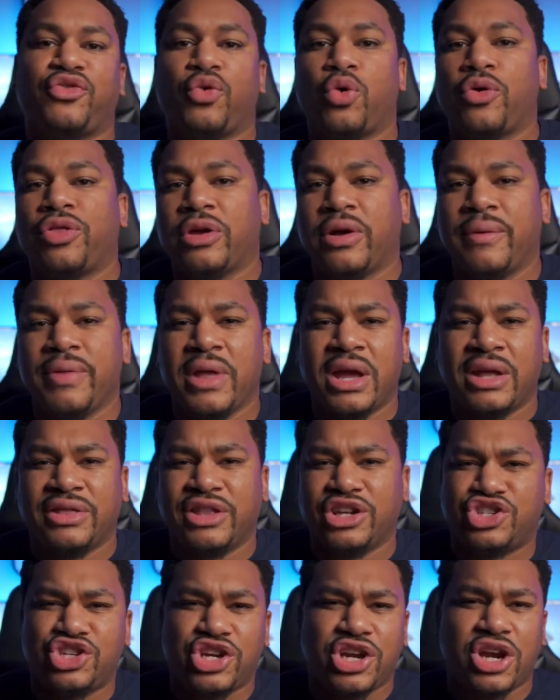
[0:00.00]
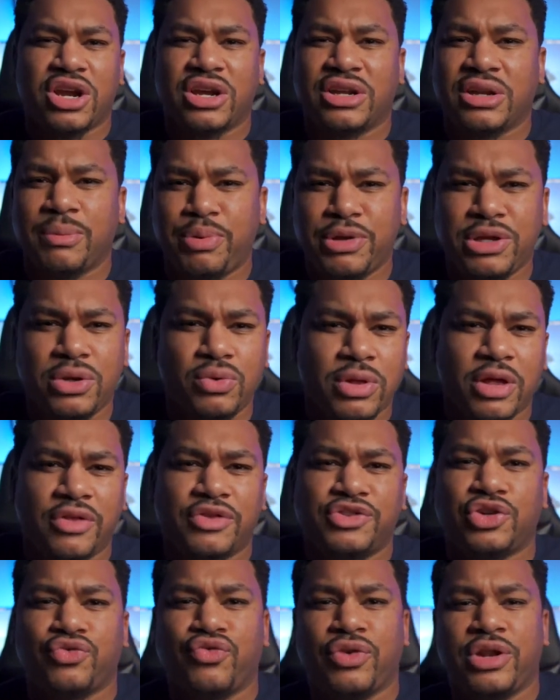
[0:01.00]
for the chair and the PU
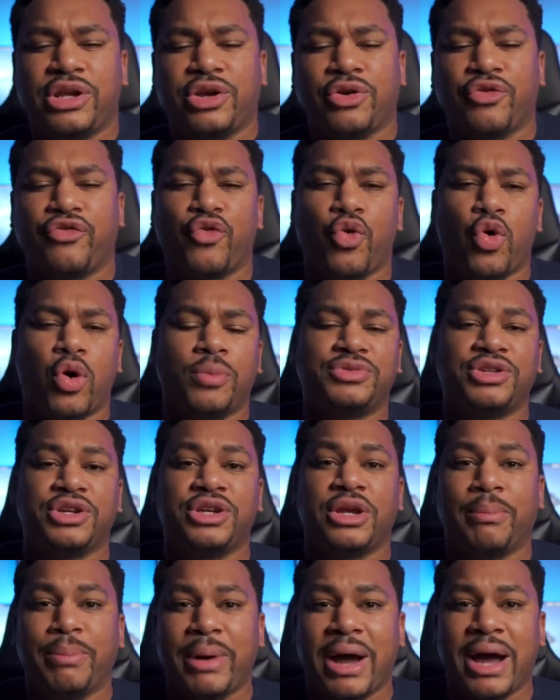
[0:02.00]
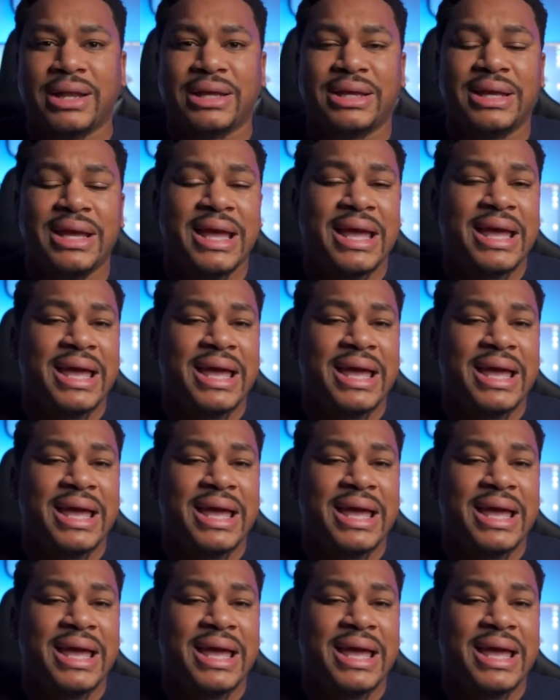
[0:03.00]
leather to really conform to your body,